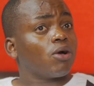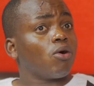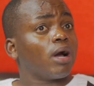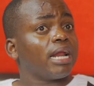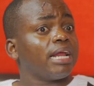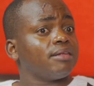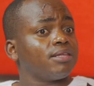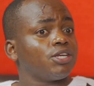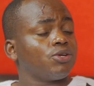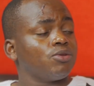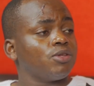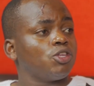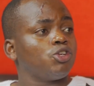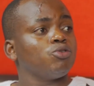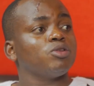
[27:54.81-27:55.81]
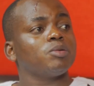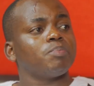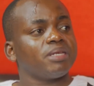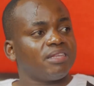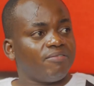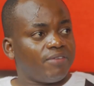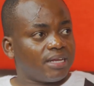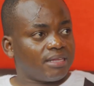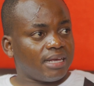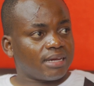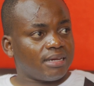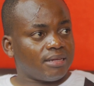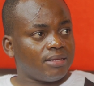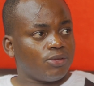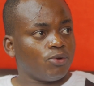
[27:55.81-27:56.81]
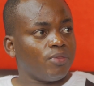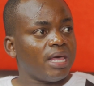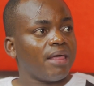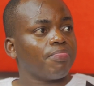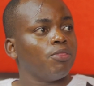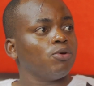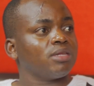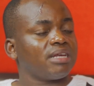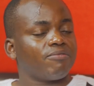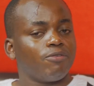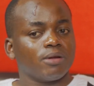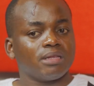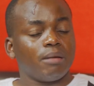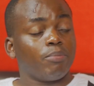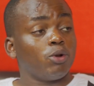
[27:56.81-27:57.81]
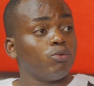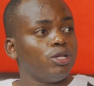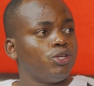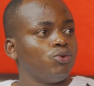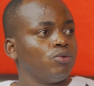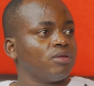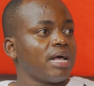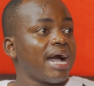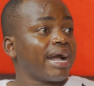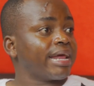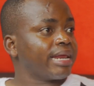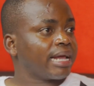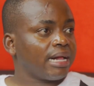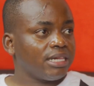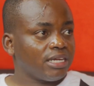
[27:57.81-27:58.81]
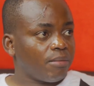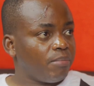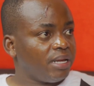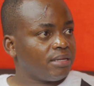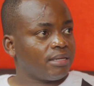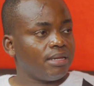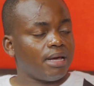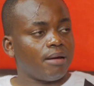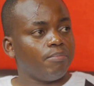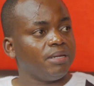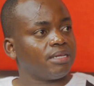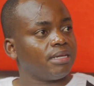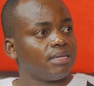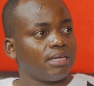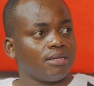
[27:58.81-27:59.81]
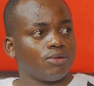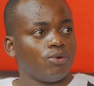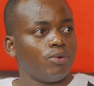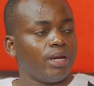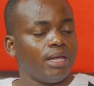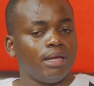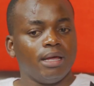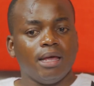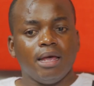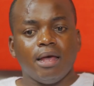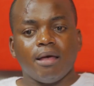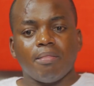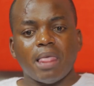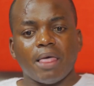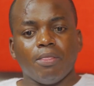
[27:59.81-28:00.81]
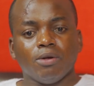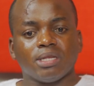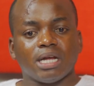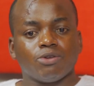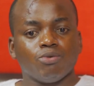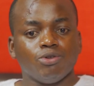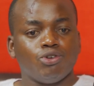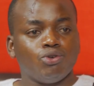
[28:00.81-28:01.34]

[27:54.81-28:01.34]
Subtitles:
organizations choose specific sectors. So there are those that, for example, will choose agriculture-based businesses only. There are those that will